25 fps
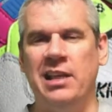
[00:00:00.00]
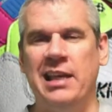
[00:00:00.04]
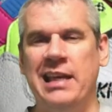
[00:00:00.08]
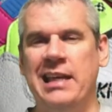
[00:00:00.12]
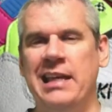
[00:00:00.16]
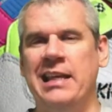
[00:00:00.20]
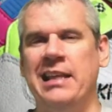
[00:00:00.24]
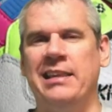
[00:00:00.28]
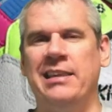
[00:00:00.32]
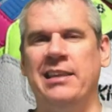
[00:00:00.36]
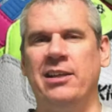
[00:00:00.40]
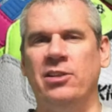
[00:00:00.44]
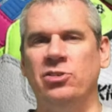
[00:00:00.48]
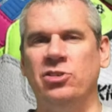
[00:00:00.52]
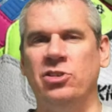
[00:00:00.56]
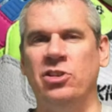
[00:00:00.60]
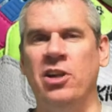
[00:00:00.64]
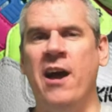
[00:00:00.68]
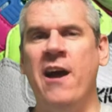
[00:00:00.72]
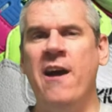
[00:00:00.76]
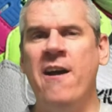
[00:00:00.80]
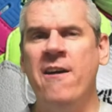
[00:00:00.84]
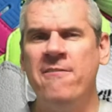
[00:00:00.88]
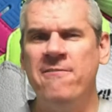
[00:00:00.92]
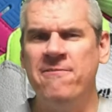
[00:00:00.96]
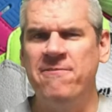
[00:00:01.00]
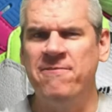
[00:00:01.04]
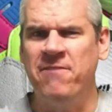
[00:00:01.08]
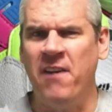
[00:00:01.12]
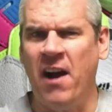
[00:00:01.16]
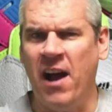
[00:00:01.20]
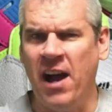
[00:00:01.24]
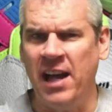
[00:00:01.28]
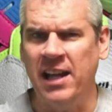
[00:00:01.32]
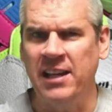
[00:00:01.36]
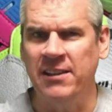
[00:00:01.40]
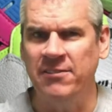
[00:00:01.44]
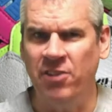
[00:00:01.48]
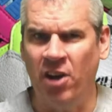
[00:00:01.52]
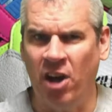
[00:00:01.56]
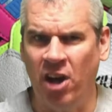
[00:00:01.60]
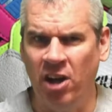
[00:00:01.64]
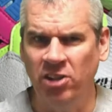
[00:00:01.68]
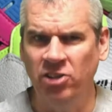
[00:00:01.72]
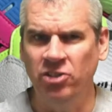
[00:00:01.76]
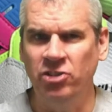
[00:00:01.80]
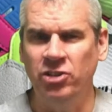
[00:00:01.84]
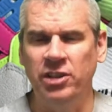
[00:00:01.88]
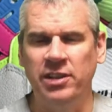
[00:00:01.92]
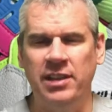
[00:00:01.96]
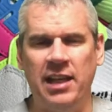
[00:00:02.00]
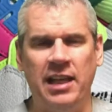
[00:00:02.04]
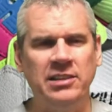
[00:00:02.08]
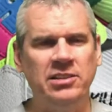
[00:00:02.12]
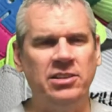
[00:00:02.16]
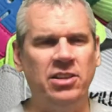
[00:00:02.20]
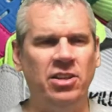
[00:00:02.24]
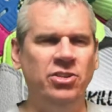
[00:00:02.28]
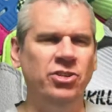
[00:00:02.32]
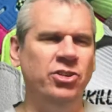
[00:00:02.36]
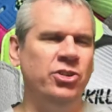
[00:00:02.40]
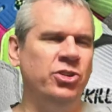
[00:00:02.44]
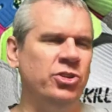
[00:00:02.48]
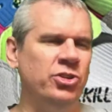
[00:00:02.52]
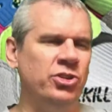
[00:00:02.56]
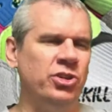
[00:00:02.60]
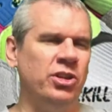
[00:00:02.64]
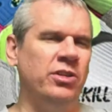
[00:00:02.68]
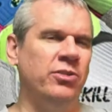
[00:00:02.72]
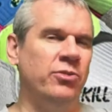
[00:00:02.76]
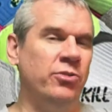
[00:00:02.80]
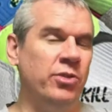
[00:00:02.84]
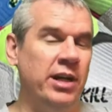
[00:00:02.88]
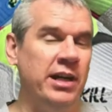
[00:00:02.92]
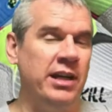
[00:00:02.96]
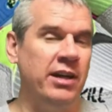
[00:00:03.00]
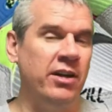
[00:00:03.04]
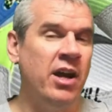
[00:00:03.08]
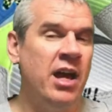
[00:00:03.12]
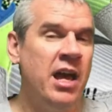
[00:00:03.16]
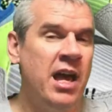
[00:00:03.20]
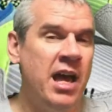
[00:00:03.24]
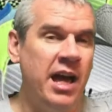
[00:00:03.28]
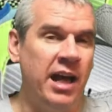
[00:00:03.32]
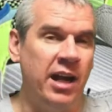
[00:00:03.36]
the 8,500. That's unusual and rare.